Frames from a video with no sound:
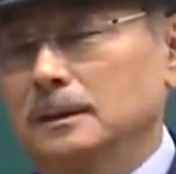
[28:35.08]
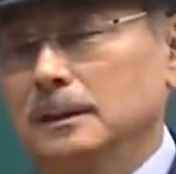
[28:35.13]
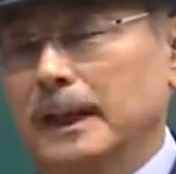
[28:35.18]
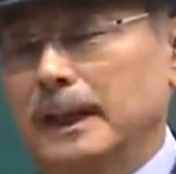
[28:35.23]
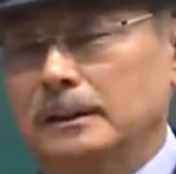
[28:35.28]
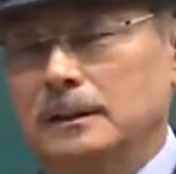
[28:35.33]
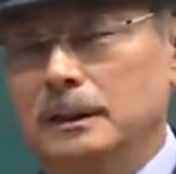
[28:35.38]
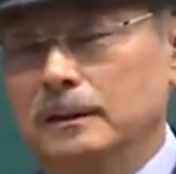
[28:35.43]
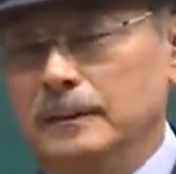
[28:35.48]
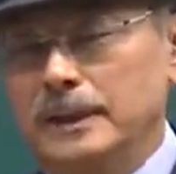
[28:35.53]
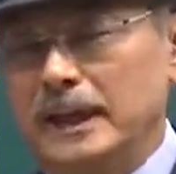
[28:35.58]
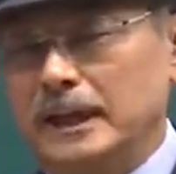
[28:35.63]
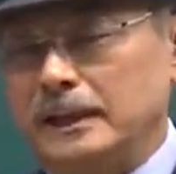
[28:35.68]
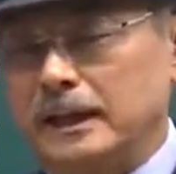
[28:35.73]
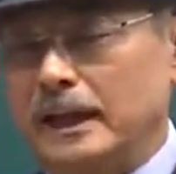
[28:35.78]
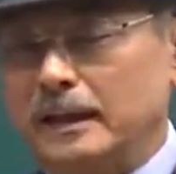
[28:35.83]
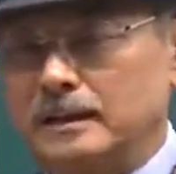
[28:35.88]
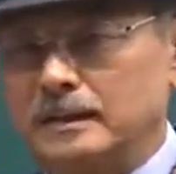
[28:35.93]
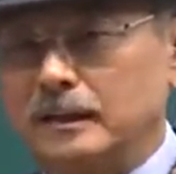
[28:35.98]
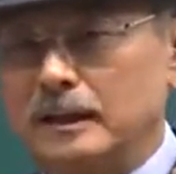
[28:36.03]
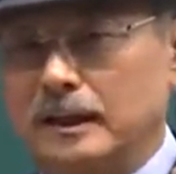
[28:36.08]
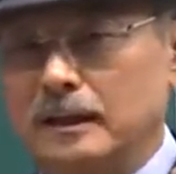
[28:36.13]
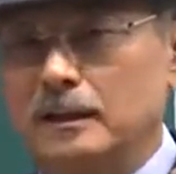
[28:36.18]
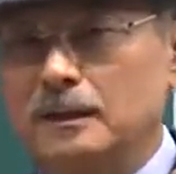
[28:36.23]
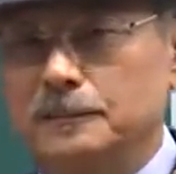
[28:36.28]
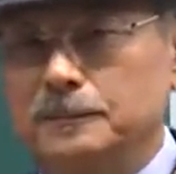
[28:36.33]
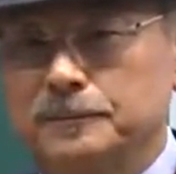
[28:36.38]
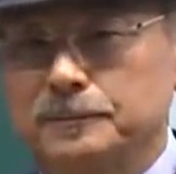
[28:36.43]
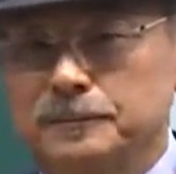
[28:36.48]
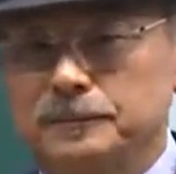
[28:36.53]
about becoming
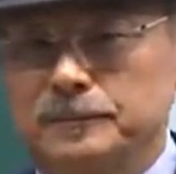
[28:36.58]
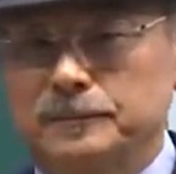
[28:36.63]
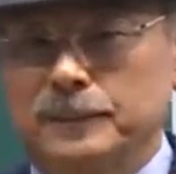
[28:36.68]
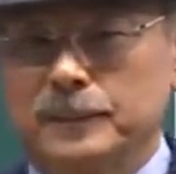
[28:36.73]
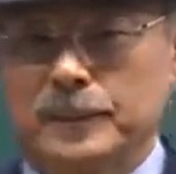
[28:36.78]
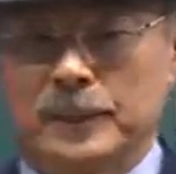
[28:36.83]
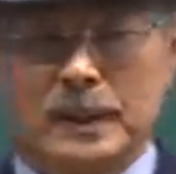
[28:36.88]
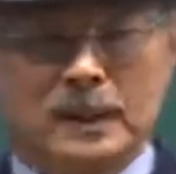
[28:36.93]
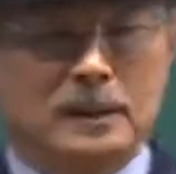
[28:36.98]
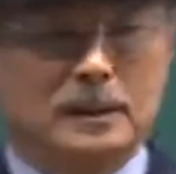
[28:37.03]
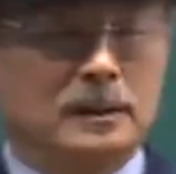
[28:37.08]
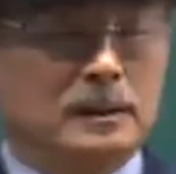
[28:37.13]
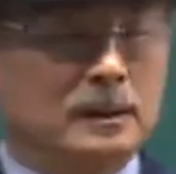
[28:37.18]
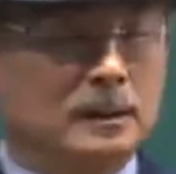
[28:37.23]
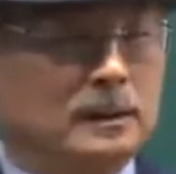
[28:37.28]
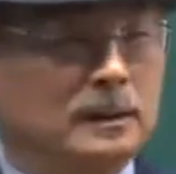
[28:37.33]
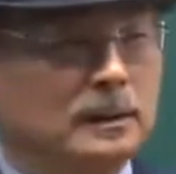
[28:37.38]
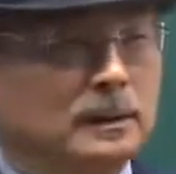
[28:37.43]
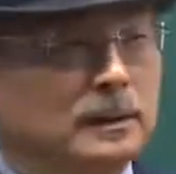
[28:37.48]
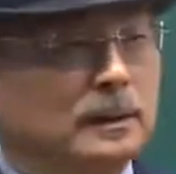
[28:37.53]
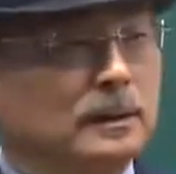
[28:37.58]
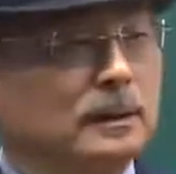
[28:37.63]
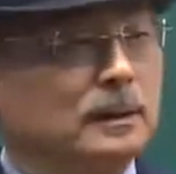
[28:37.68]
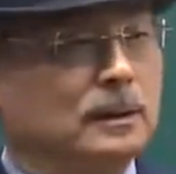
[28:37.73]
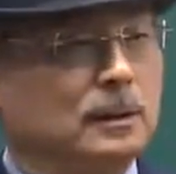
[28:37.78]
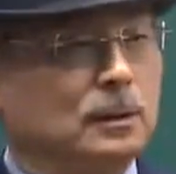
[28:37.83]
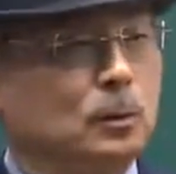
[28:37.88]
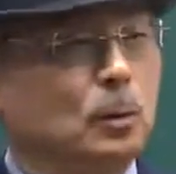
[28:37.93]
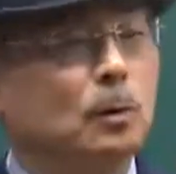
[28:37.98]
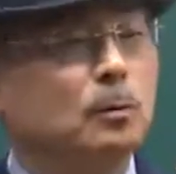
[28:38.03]
knowledgeable about Atomy.
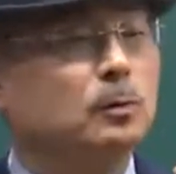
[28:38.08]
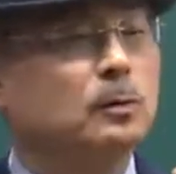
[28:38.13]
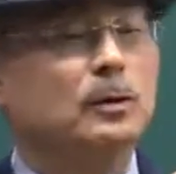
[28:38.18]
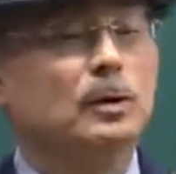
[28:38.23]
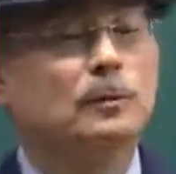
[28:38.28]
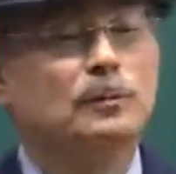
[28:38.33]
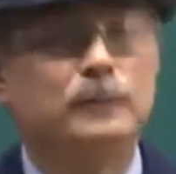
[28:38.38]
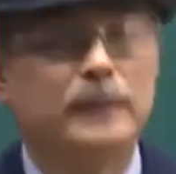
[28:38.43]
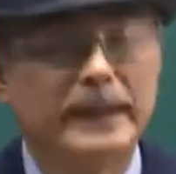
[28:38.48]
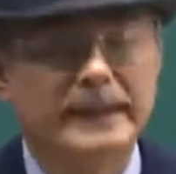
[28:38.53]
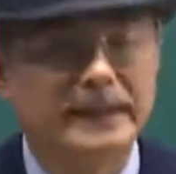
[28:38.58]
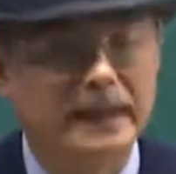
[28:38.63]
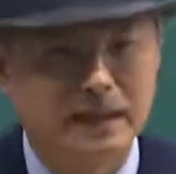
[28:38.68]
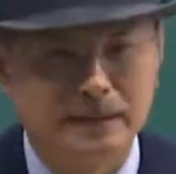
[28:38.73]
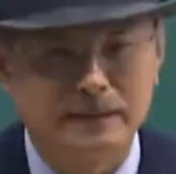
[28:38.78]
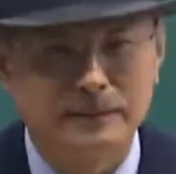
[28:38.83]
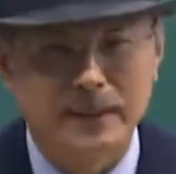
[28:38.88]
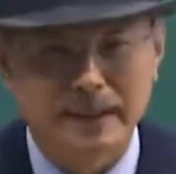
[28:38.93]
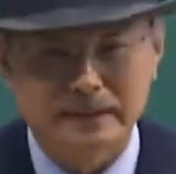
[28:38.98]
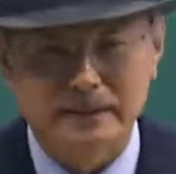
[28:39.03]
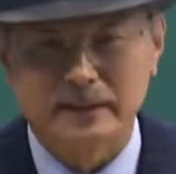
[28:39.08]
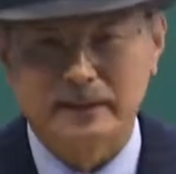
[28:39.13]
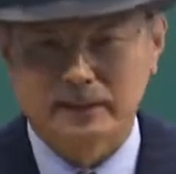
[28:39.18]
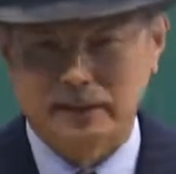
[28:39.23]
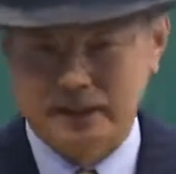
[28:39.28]
It's not necessary.